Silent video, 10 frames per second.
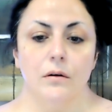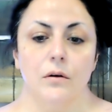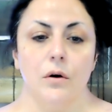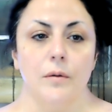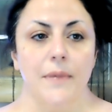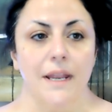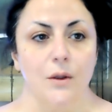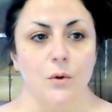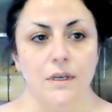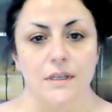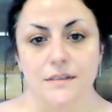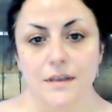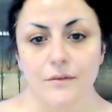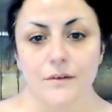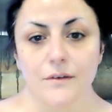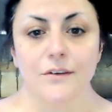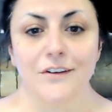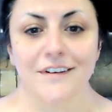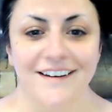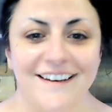Oh my goodness, that feels
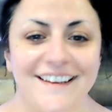good.